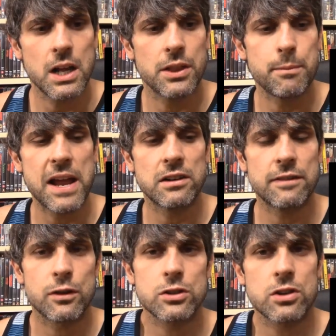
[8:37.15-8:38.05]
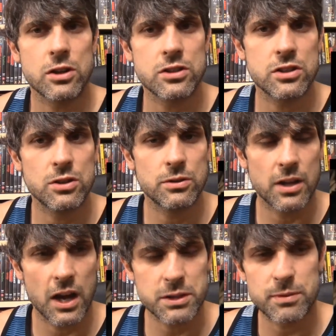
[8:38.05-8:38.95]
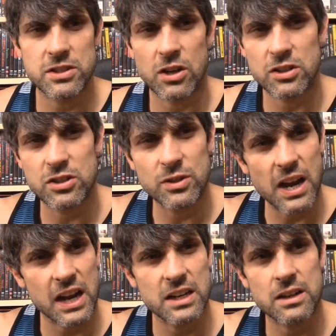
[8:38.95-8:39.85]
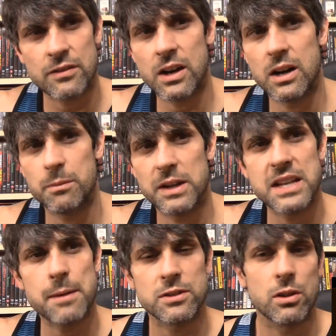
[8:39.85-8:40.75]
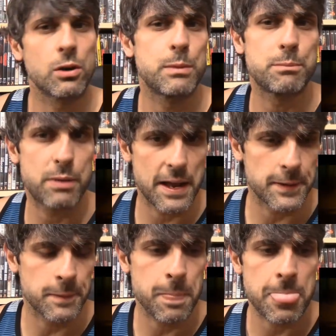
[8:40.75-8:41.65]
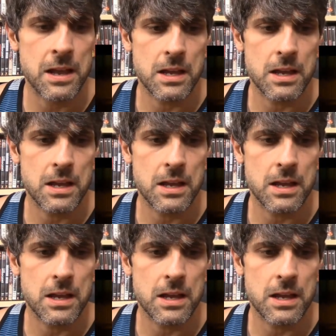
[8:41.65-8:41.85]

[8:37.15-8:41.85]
The male at first starts to, the husband starts to kind of um, adapt a little bit better. Mm-hmm.